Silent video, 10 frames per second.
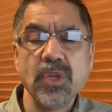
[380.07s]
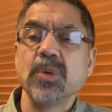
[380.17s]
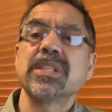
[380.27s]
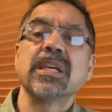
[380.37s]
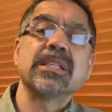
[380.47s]
you're
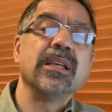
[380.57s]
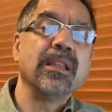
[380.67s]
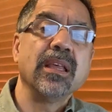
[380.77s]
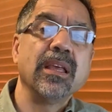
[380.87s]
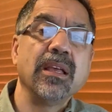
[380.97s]
assessing
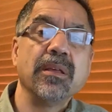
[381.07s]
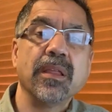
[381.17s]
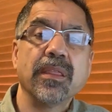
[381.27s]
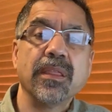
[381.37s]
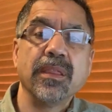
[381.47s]
the
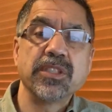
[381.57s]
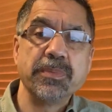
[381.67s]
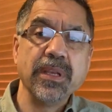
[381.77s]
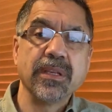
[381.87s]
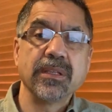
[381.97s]

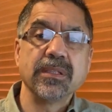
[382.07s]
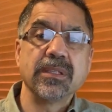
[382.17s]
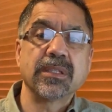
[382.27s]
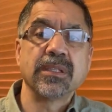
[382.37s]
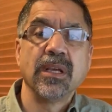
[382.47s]

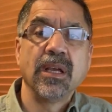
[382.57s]
speaker's